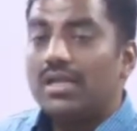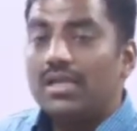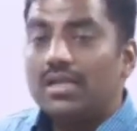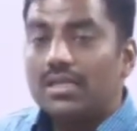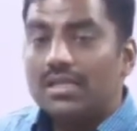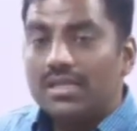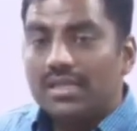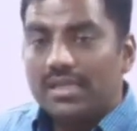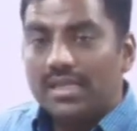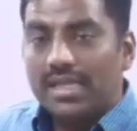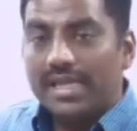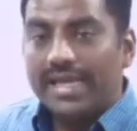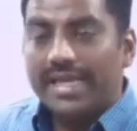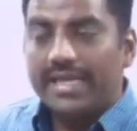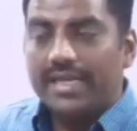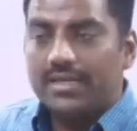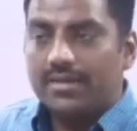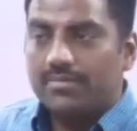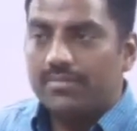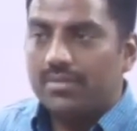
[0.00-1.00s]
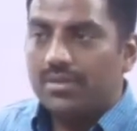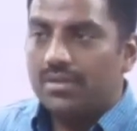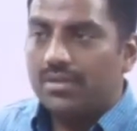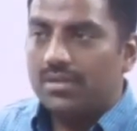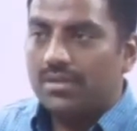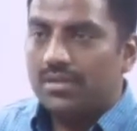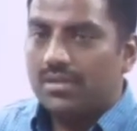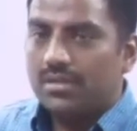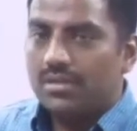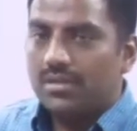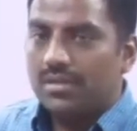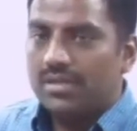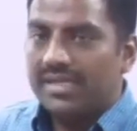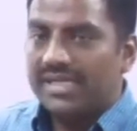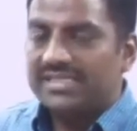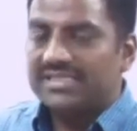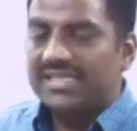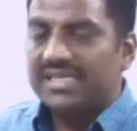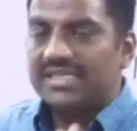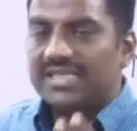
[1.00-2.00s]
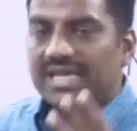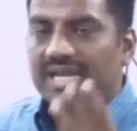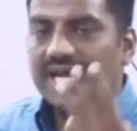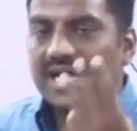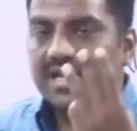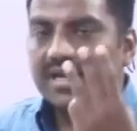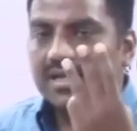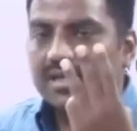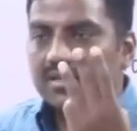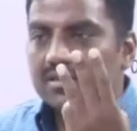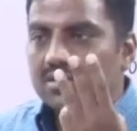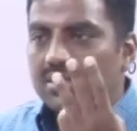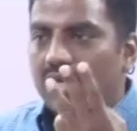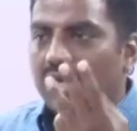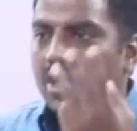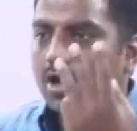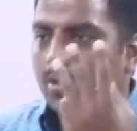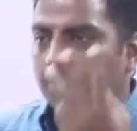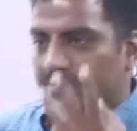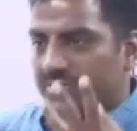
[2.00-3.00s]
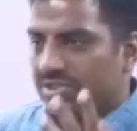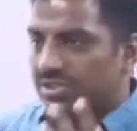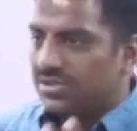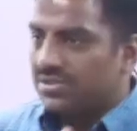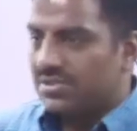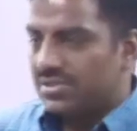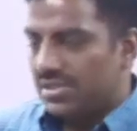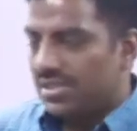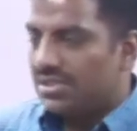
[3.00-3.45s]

Like, let's say there are 3 options.